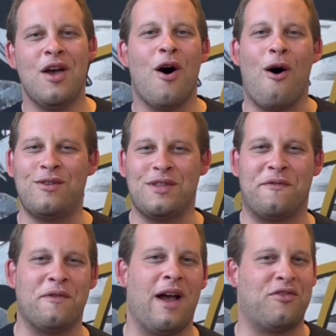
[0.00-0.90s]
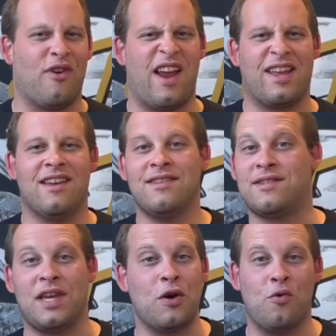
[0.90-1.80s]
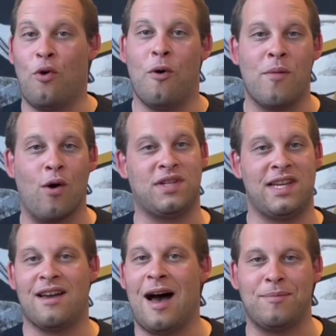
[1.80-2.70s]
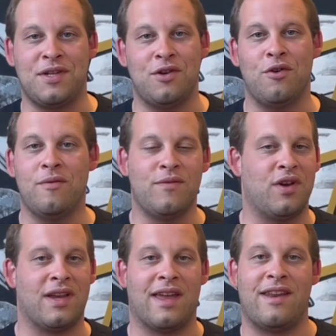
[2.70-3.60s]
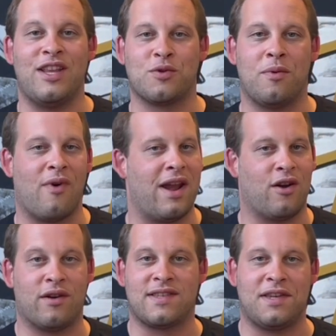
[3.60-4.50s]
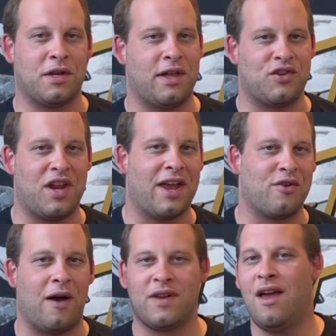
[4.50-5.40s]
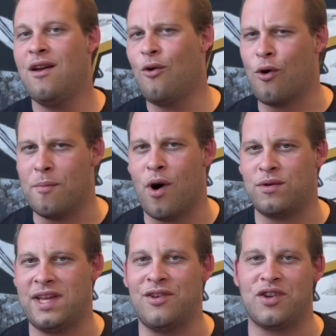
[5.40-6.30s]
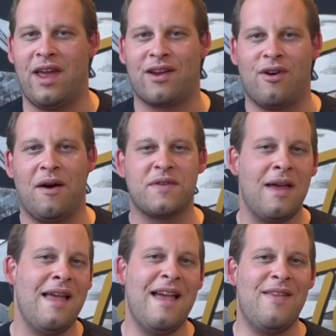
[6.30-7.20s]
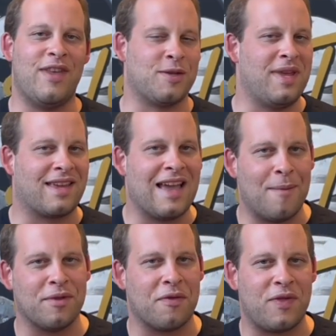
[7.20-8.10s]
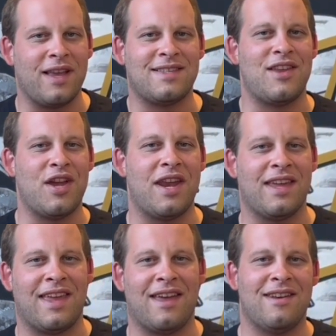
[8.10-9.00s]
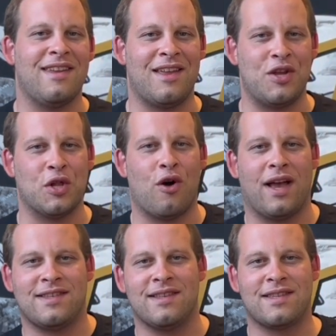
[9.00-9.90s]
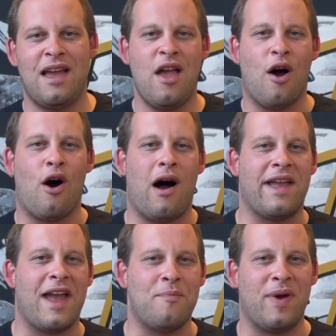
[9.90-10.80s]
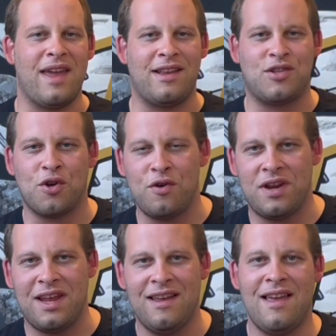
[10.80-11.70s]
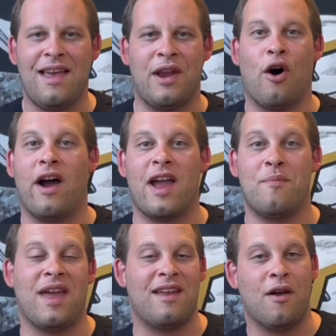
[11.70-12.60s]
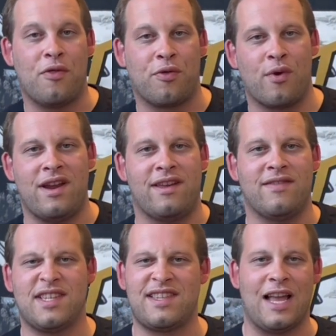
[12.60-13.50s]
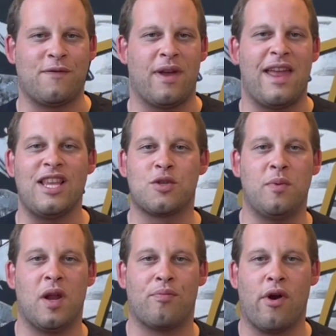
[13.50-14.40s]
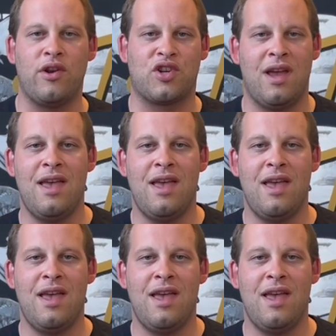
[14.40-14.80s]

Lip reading: Onto the flight training, single or multi, up to you. You can get an instrument rating on a single engine aircraft or a multi-engine aircraft. There's going to be a couple of things that you're going to get in your license. IAP 2D and IAP 3D. This stands for instrument approach